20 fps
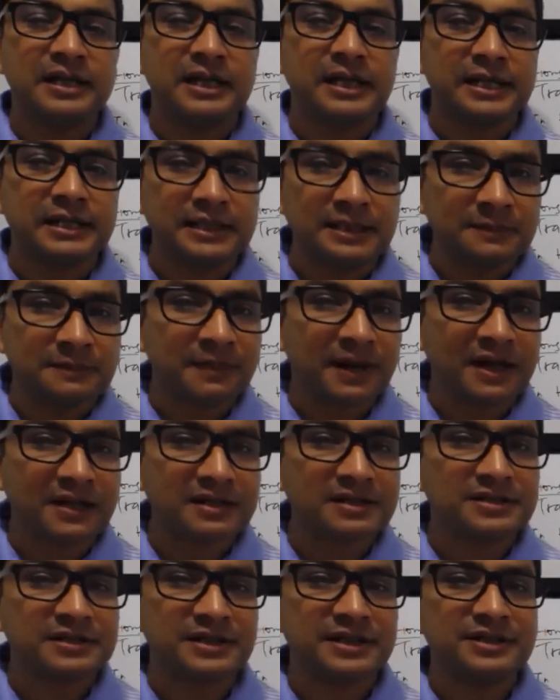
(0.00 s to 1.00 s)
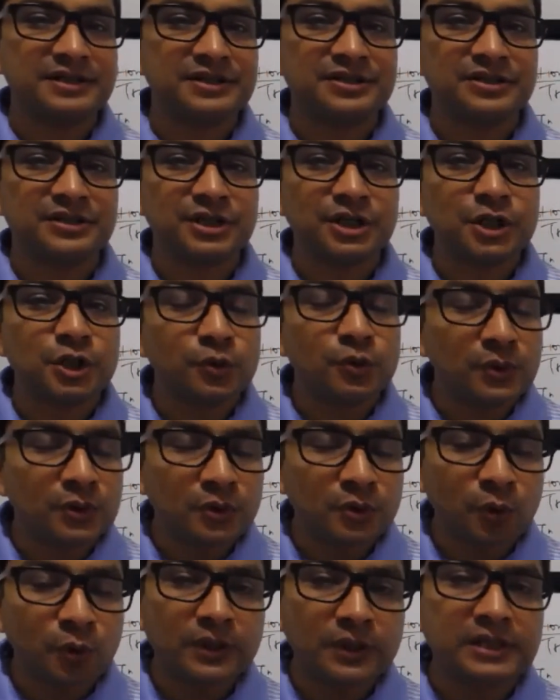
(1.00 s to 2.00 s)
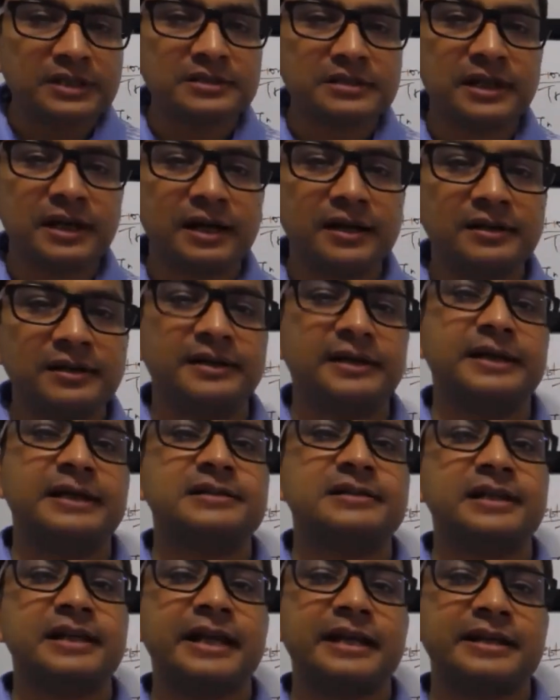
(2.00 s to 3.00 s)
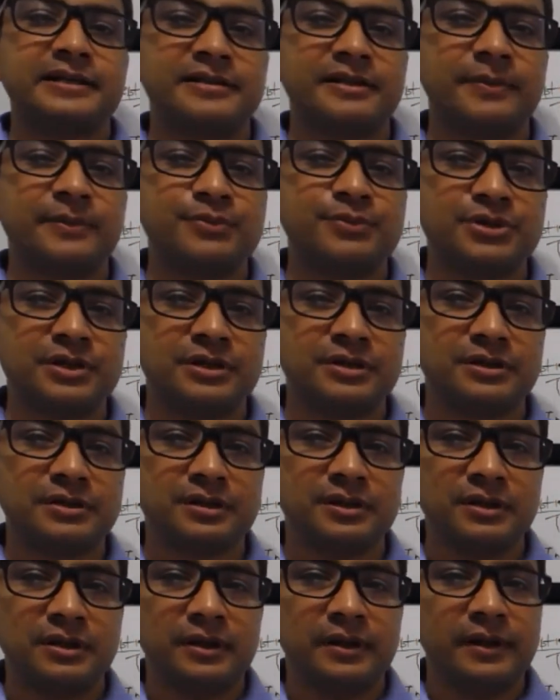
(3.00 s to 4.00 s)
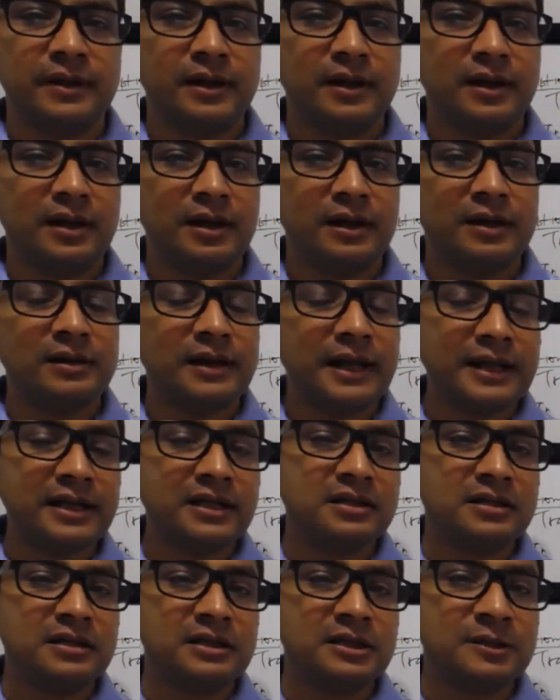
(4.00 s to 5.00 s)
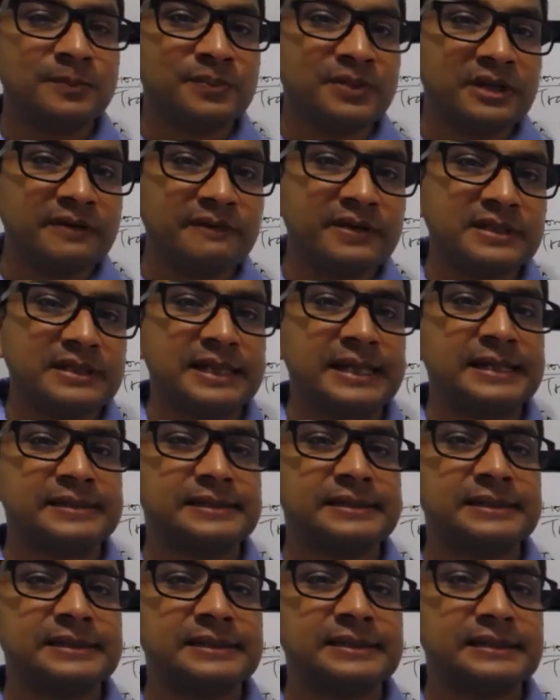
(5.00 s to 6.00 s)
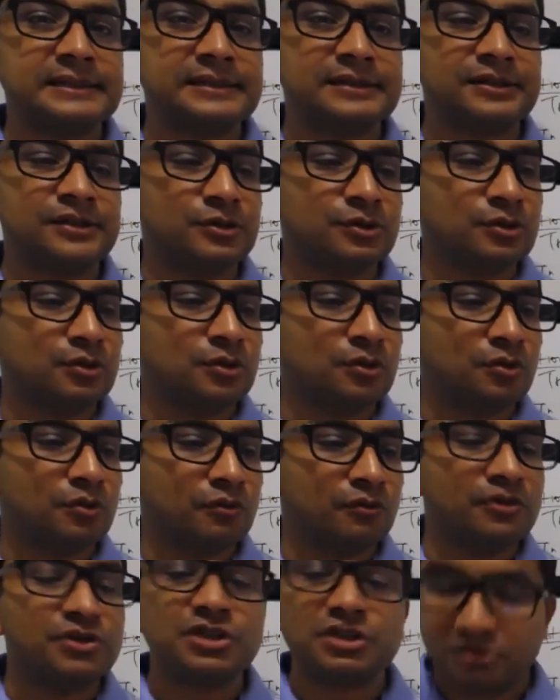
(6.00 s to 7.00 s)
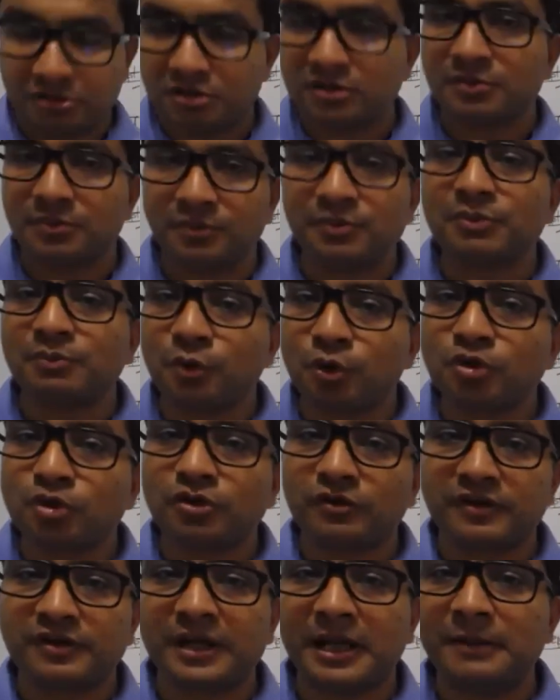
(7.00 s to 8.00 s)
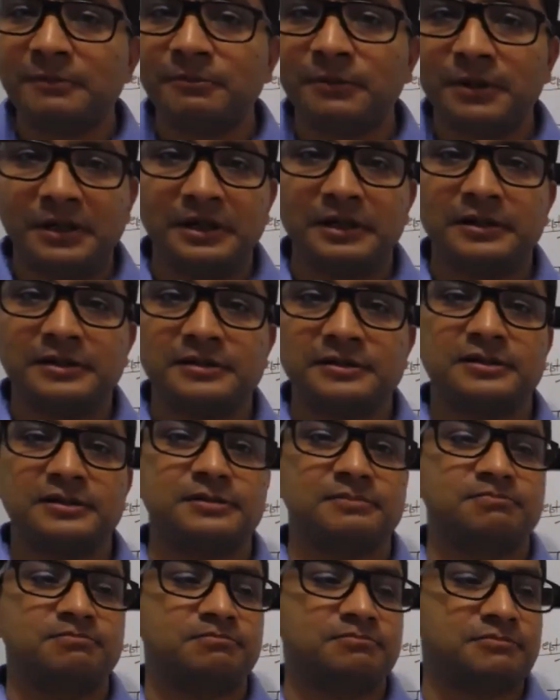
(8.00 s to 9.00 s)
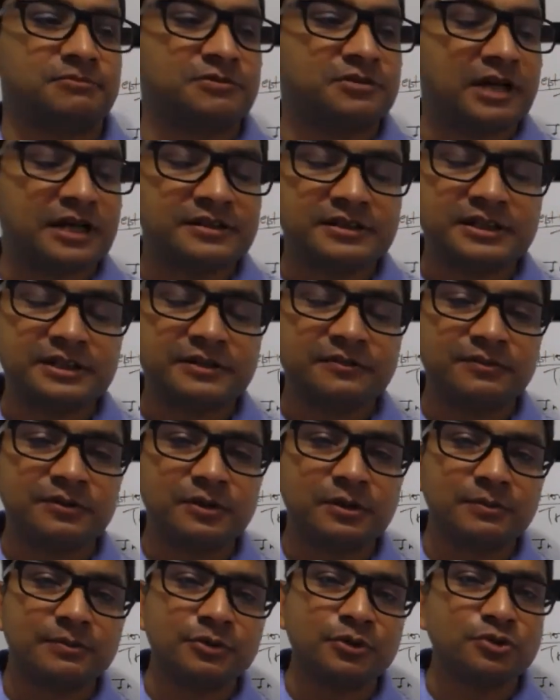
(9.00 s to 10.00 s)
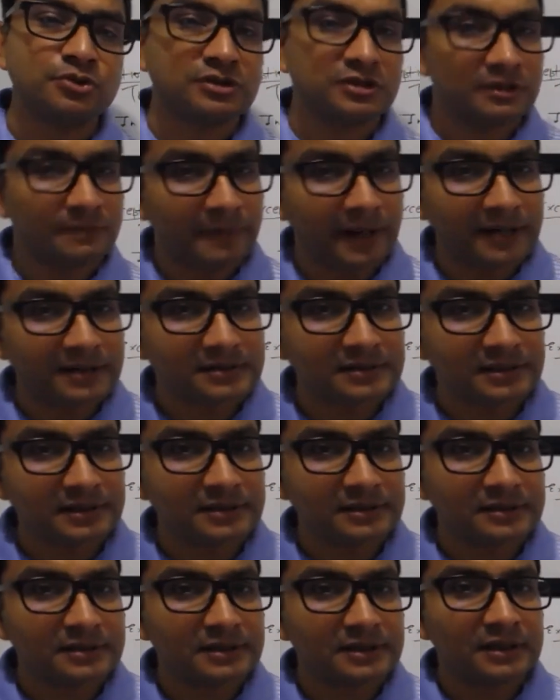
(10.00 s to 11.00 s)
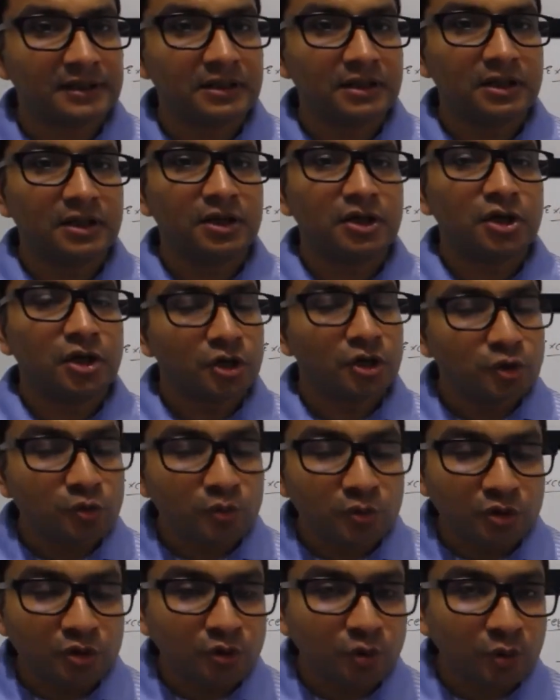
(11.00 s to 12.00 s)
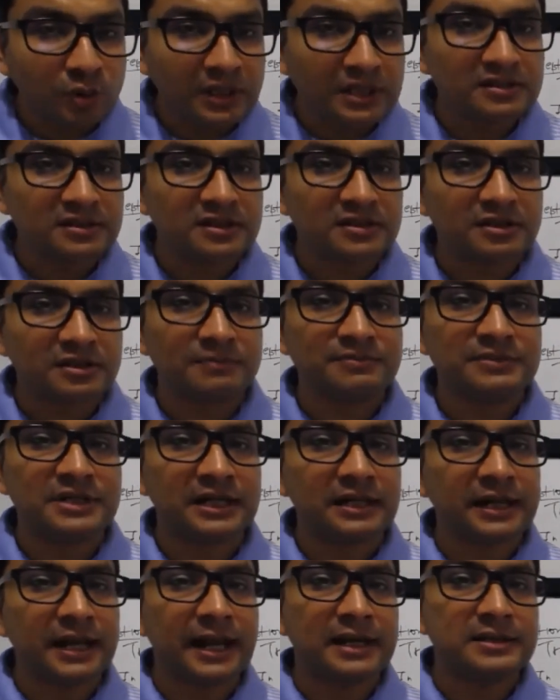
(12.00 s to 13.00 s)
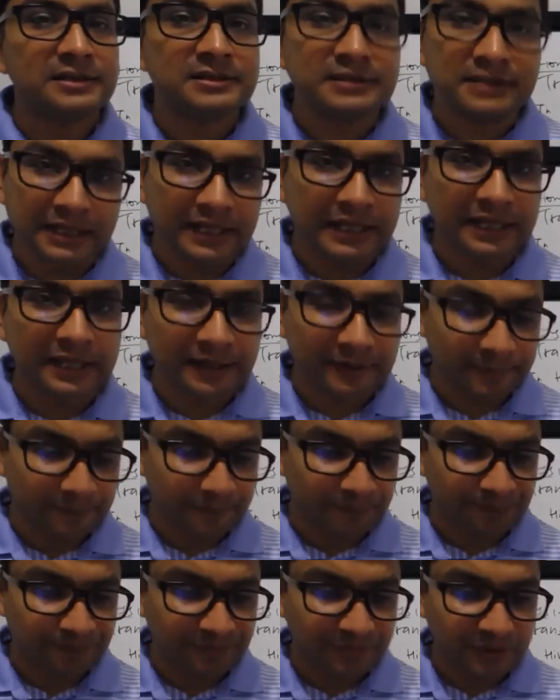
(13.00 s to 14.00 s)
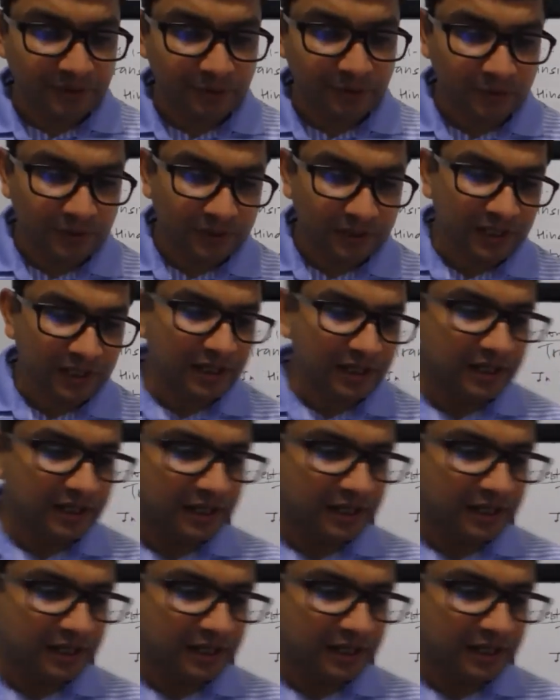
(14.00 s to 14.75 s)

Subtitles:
in the past tense, you will notice that it's an exception. Unlike in the previous cases, which is most of the time when it is a transitive verb used in the past tense, you will notice the subject has ne. Okay.